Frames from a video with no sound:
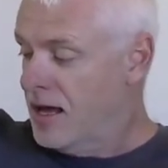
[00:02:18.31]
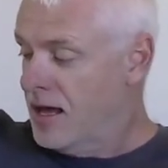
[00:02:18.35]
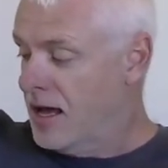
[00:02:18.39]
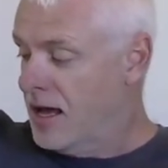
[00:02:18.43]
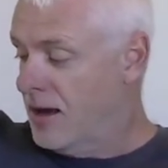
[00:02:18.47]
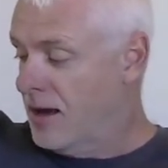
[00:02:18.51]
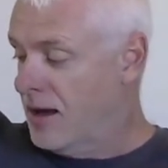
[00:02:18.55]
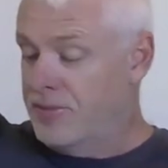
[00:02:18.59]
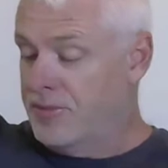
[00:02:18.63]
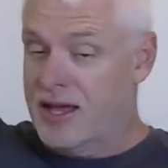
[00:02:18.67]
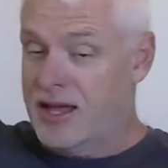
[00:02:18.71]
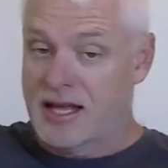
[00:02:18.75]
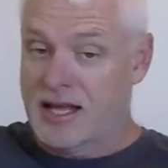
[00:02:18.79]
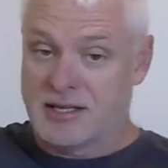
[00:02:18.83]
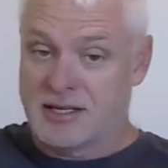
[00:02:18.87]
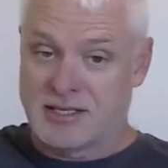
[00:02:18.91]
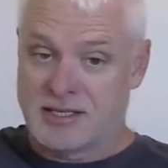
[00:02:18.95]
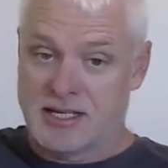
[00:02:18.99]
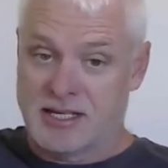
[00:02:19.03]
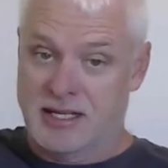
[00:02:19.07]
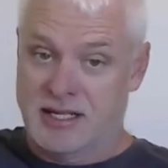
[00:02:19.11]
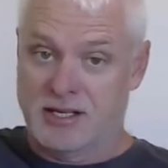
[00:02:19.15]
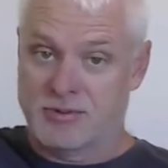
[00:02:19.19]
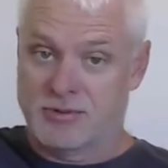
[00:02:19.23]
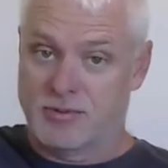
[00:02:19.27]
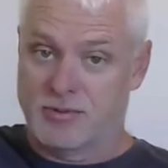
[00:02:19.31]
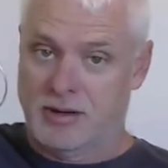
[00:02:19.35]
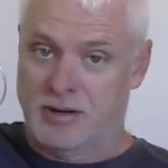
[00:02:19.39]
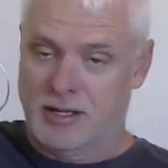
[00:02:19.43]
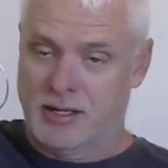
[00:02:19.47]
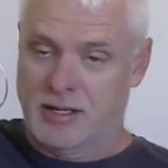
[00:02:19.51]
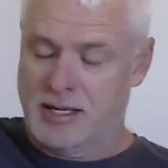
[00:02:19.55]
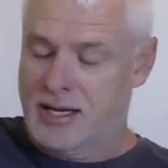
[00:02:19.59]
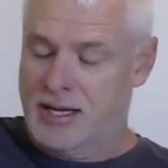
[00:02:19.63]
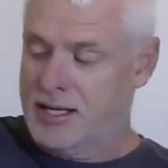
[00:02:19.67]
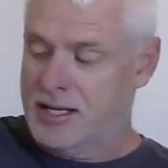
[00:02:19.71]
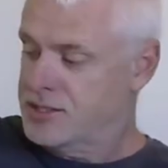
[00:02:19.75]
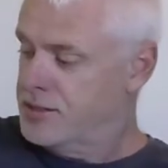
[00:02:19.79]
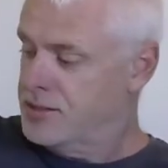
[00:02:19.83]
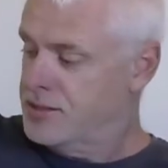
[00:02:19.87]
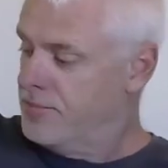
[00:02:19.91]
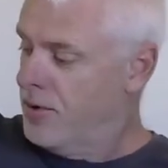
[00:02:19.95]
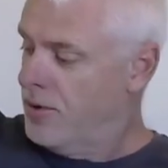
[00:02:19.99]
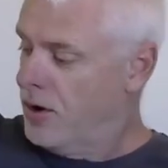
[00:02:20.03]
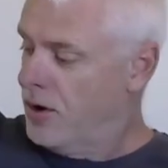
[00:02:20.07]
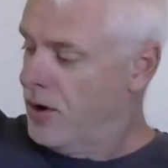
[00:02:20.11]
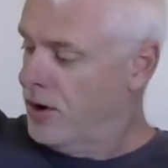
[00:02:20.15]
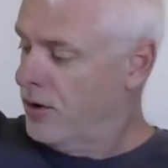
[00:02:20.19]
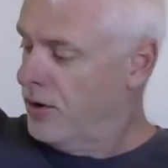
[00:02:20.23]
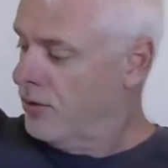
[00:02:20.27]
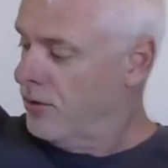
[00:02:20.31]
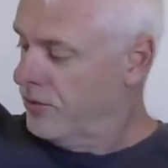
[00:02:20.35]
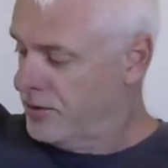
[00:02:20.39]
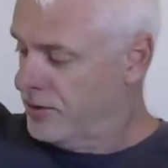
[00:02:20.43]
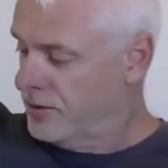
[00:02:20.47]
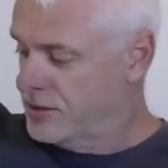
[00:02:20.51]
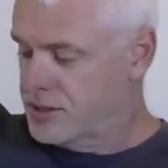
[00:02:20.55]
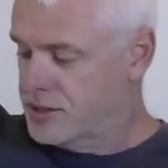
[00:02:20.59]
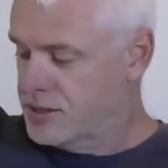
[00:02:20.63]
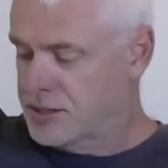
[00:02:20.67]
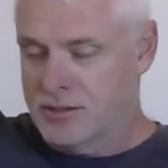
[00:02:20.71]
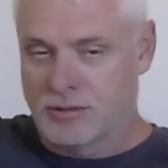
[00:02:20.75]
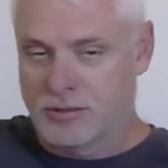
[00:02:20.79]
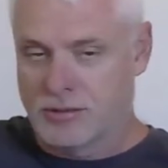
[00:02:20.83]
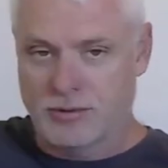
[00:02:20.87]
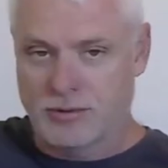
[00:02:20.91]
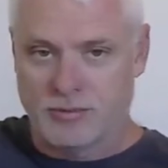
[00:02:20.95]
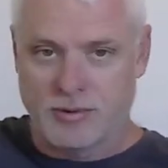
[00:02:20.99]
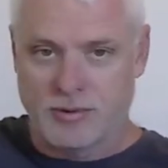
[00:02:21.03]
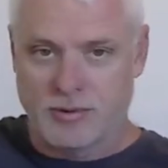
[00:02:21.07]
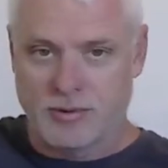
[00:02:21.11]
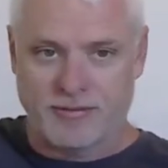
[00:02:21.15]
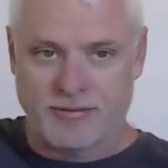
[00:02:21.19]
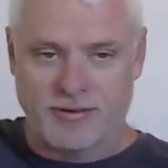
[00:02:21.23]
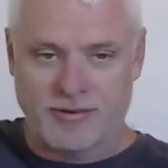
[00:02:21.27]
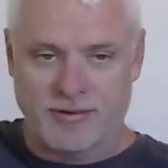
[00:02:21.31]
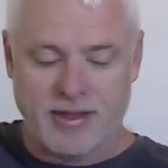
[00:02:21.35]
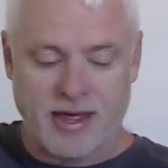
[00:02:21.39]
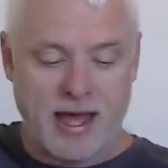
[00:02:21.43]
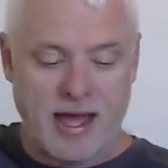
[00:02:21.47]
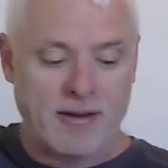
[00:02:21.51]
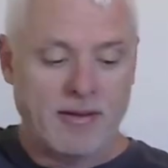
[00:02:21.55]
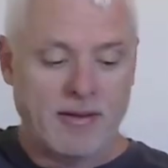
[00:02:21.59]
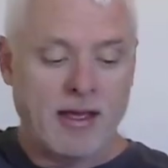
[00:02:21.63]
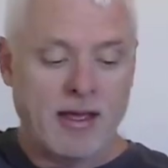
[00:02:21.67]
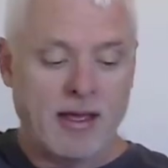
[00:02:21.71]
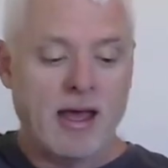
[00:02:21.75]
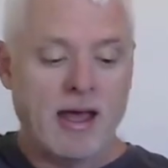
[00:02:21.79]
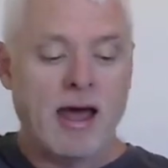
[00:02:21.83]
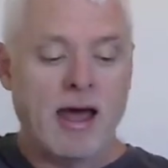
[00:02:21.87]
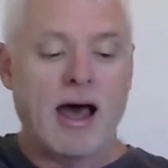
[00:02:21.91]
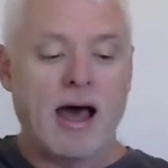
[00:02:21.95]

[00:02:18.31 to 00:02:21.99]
That said, this one casts a mile. It's a good reel for that.